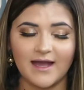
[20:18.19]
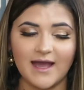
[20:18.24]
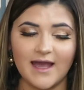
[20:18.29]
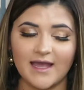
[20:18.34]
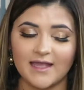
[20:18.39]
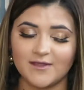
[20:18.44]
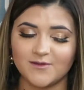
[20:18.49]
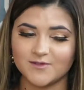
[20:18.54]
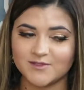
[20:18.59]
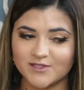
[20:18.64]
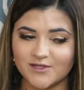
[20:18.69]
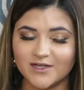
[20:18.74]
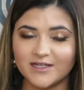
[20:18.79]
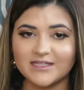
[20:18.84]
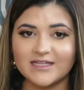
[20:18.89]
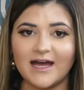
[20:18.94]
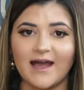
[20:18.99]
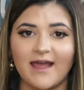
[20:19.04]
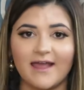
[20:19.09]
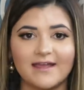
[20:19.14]
I use it on
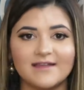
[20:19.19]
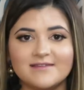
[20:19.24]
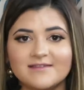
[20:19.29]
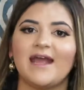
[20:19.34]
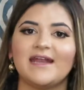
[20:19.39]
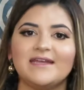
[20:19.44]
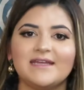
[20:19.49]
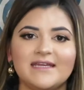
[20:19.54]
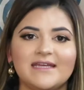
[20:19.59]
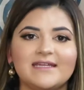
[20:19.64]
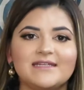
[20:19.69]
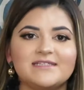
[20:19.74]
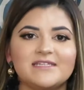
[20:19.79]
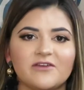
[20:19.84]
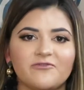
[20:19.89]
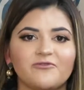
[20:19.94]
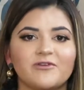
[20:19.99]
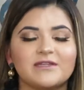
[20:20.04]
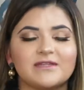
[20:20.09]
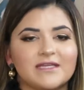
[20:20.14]
clients. I need
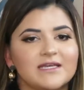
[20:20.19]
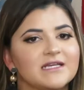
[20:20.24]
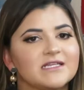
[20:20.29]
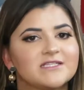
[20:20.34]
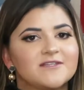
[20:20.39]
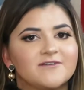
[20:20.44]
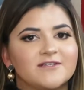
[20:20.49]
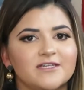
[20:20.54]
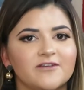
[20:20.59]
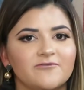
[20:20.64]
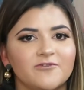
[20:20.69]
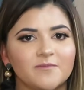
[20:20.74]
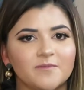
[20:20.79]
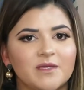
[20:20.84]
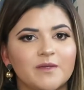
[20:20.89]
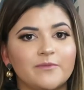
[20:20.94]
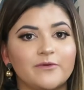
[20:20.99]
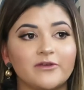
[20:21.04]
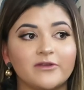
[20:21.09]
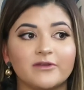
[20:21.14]
different things for different
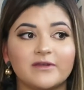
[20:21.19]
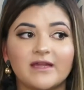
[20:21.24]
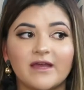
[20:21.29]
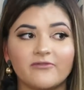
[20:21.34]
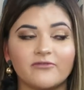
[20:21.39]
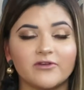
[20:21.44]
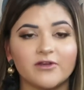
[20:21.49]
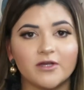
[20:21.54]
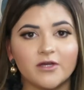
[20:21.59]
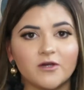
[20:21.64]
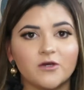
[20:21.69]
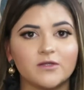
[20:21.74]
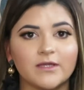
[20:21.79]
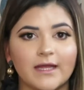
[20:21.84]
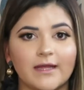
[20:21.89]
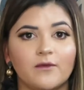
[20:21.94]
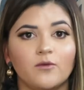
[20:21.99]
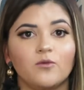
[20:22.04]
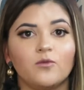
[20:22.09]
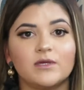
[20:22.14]
people. You never know
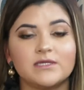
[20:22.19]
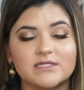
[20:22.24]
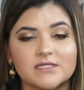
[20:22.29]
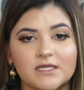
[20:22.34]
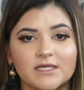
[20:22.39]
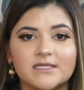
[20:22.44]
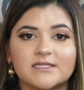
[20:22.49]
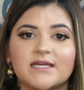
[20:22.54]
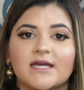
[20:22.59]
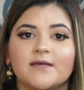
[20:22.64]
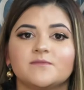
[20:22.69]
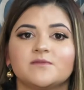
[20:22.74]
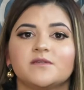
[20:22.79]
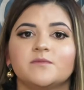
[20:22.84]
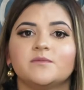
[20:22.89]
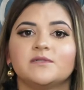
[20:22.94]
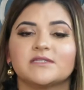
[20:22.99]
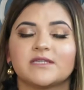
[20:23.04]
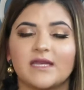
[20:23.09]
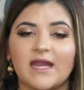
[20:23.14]
like what skin type
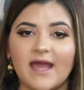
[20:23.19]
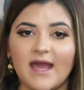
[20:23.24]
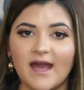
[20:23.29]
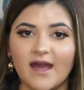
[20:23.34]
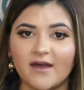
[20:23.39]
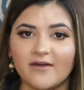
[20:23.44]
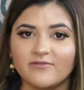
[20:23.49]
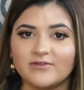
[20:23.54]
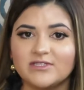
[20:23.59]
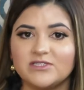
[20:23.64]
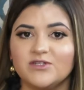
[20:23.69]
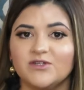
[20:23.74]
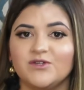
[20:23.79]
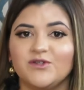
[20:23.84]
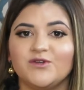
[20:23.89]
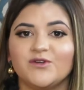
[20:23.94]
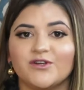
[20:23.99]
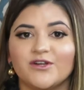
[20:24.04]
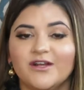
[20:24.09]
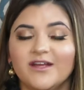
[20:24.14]
someone's gonna have until
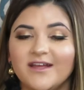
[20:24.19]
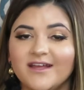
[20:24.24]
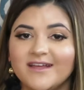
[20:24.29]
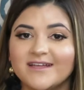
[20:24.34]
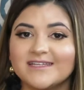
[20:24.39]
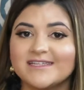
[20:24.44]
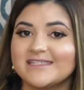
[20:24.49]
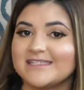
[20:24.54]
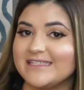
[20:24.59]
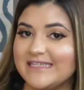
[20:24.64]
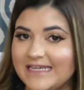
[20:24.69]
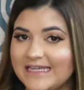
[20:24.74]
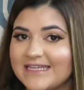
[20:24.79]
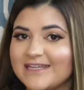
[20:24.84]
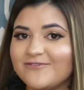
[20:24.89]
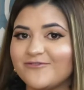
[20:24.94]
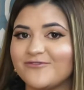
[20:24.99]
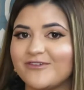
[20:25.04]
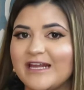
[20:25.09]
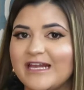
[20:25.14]
you're sitting
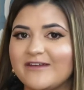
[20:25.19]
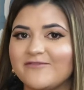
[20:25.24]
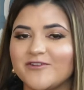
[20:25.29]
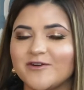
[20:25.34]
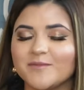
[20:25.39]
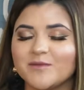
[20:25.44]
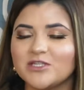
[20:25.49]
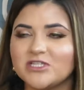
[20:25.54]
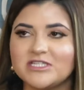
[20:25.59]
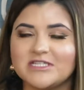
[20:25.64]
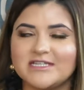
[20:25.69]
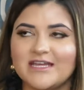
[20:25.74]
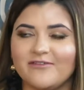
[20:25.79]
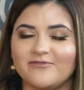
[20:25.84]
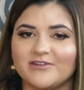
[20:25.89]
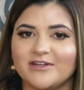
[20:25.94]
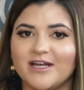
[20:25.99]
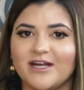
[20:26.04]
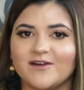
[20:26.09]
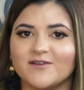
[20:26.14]
in front of them. You just
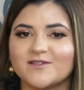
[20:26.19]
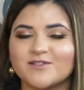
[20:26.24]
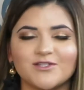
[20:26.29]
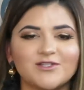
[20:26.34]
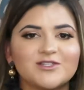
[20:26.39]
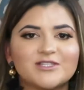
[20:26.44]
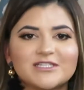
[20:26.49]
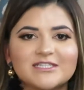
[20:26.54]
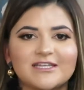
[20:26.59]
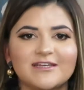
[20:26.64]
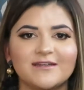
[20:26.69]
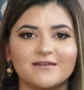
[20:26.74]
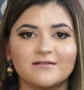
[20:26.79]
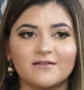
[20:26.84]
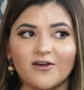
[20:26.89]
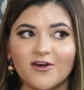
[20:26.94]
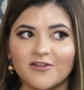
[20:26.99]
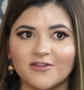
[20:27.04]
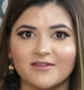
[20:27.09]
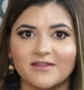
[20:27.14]
never know. So you just need
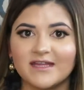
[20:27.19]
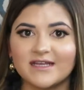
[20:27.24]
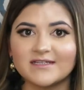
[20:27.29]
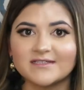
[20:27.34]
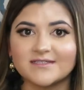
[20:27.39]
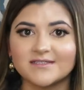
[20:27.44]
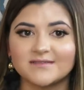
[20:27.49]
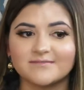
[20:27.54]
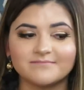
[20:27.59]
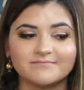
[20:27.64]
all the things.